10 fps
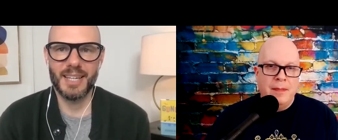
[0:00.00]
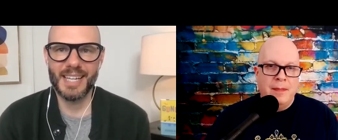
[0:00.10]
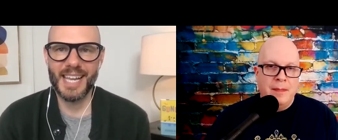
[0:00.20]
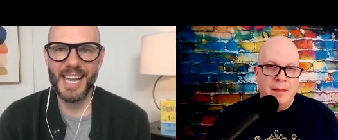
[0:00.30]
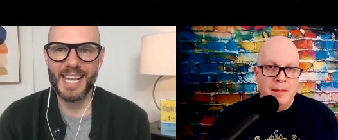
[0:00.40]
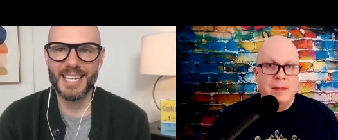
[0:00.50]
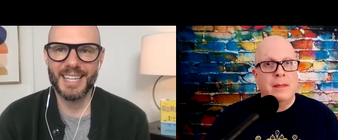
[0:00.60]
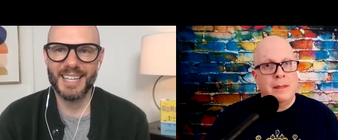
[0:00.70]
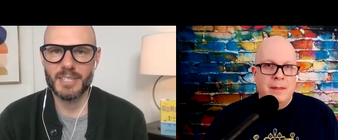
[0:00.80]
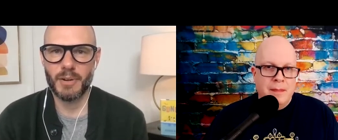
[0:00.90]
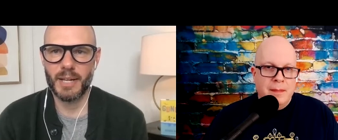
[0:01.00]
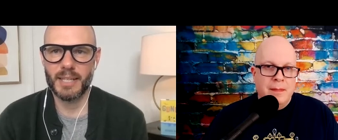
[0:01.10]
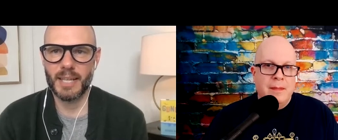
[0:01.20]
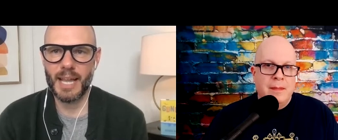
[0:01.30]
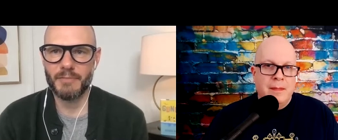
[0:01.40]
Speaker 1: again. So I,
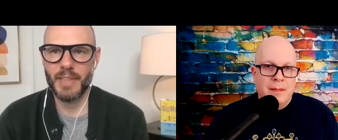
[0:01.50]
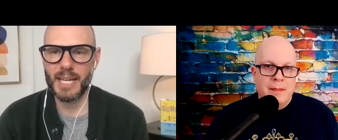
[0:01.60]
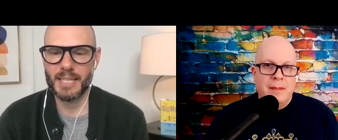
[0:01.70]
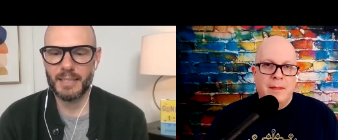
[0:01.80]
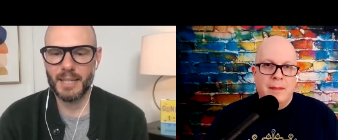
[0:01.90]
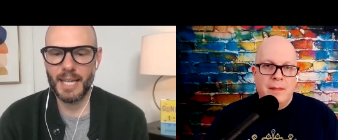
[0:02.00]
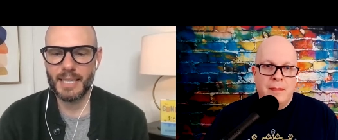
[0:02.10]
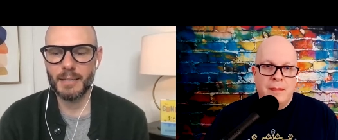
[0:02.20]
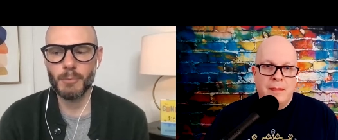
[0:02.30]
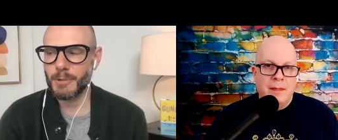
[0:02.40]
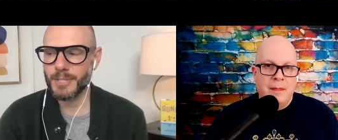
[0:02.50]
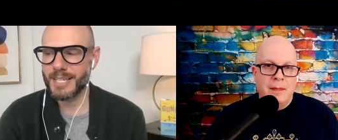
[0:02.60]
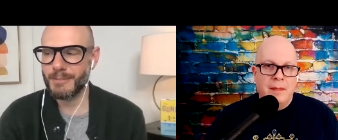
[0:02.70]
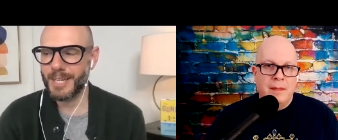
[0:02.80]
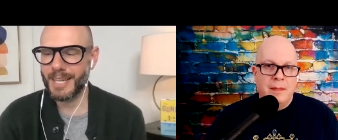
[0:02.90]
I have that. And, and then we'll see
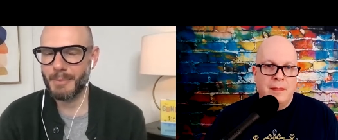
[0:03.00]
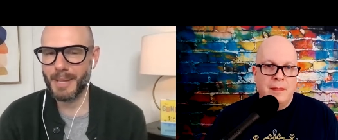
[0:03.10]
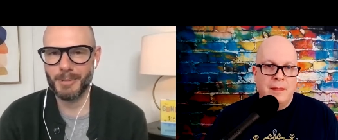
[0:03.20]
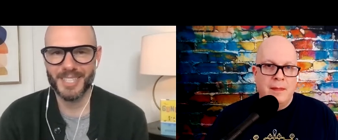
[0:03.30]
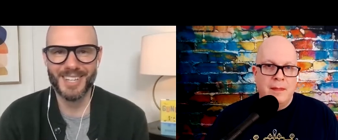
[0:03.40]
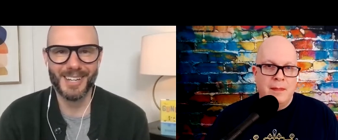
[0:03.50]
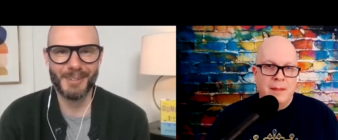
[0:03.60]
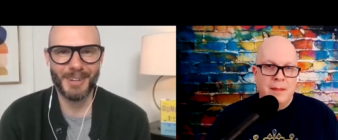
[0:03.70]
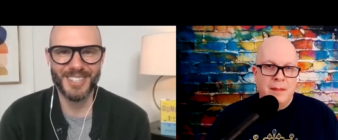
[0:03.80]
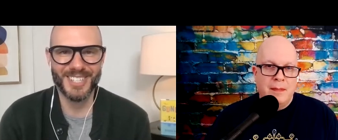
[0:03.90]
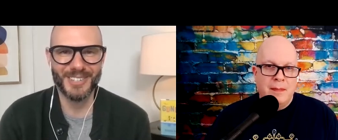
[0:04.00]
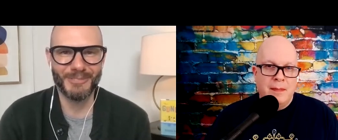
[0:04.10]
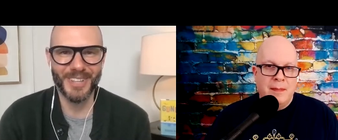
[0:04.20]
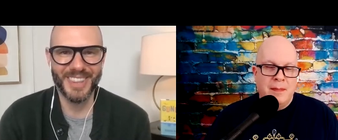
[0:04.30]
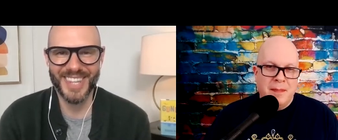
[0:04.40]
what I'll be able to talk about soon
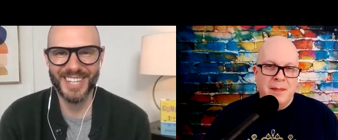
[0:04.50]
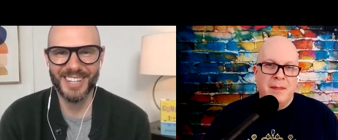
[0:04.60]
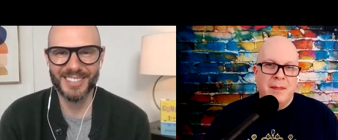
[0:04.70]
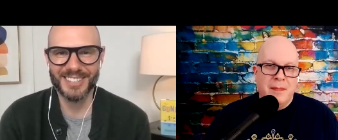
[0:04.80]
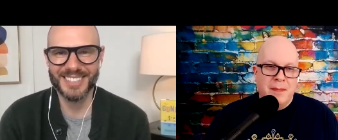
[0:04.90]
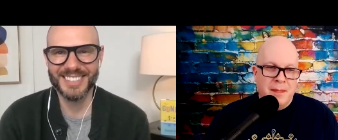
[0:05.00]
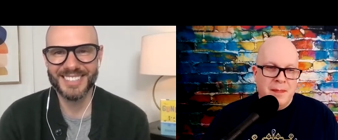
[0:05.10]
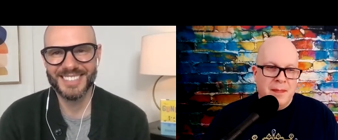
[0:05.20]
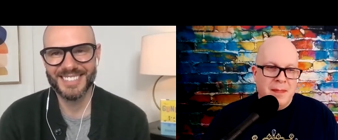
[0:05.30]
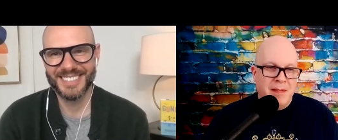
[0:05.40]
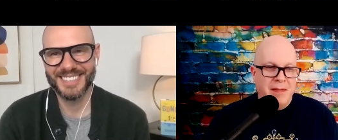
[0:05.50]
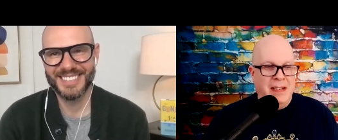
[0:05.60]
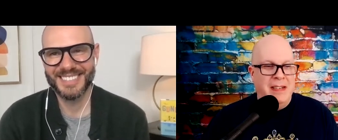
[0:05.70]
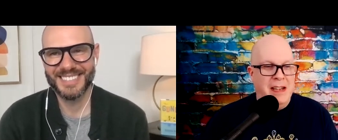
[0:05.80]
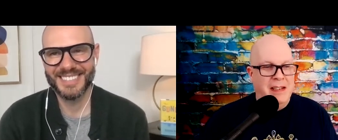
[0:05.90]
with the Guncle.
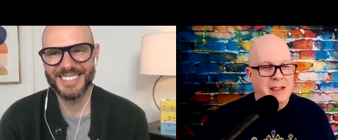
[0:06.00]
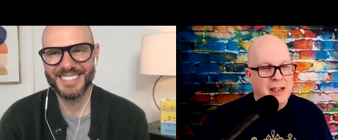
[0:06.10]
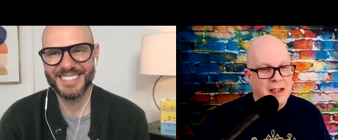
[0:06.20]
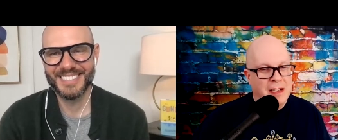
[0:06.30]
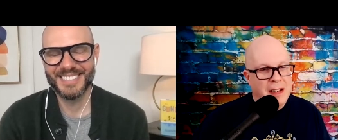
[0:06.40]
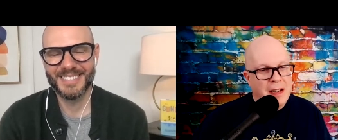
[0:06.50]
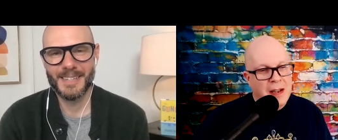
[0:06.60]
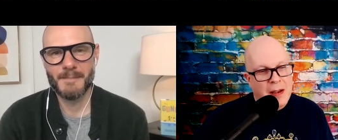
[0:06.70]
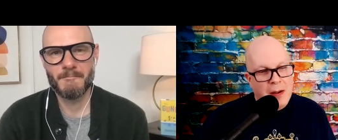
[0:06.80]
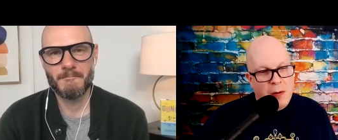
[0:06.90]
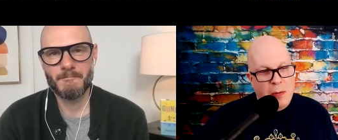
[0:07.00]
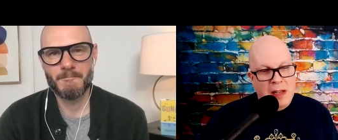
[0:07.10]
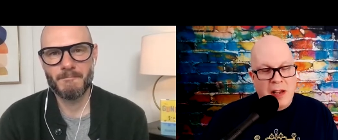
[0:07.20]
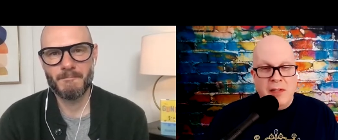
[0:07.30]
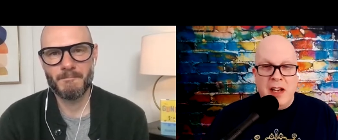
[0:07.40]
Speaker 2: Fantastic. We
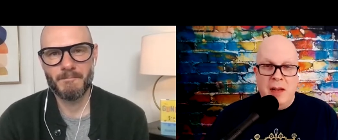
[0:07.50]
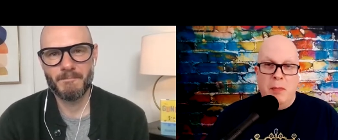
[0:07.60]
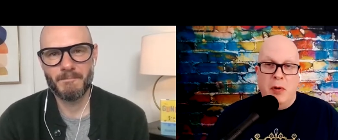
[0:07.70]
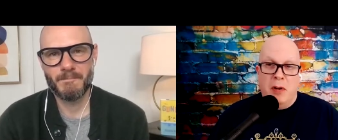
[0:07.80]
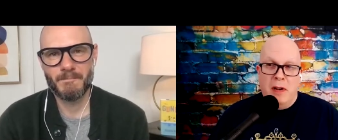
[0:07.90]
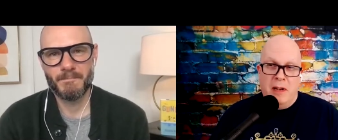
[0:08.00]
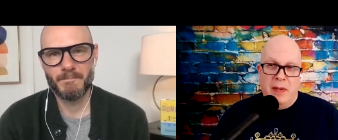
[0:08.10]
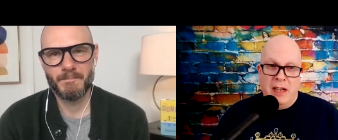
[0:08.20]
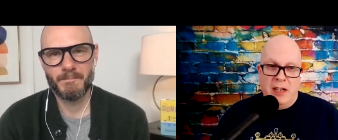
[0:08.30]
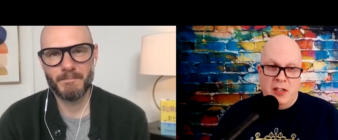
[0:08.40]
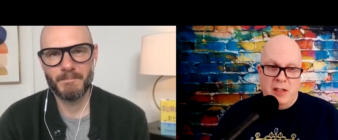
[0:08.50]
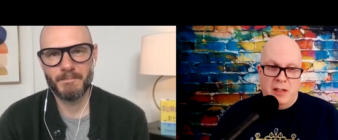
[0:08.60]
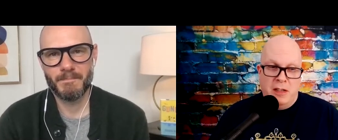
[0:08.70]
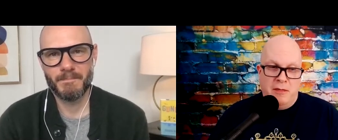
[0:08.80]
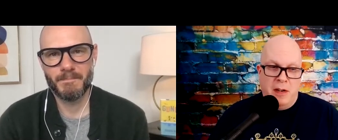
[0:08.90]
love getting book recommendations
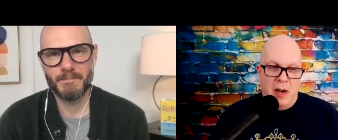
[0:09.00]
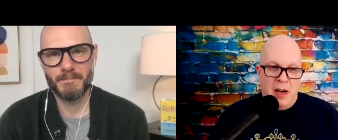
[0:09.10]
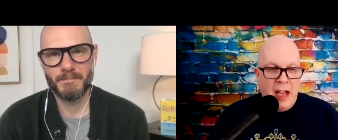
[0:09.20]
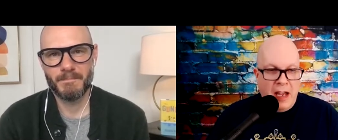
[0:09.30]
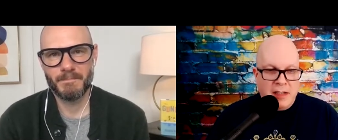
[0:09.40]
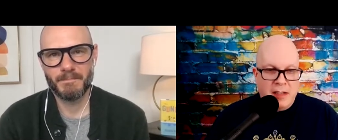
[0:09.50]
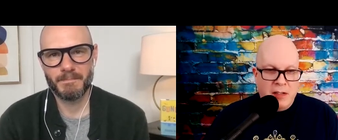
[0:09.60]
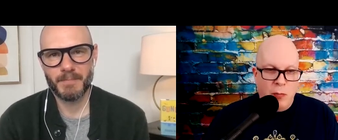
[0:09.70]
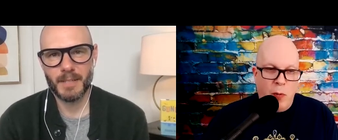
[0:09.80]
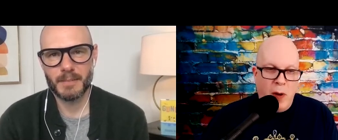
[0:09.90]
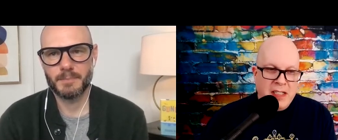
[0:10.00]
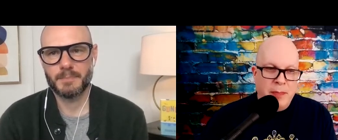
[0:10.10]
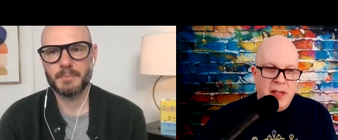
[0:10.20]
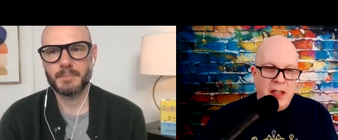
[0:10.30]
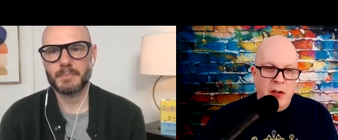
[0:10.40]
from our guests. What's
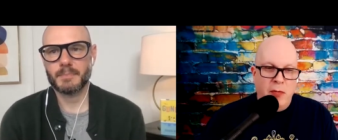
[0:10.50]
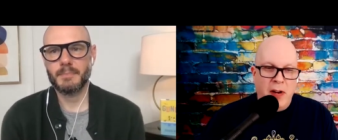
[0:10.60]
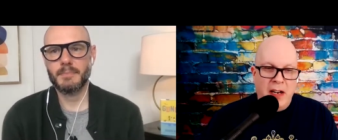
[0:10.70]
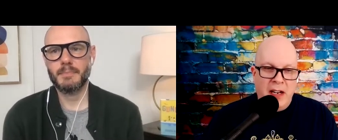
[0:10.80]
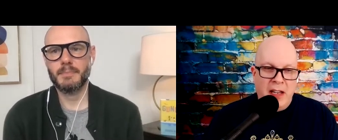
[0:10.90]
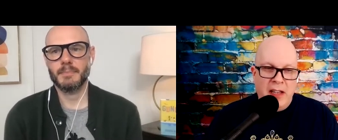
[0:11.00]
something you've read lately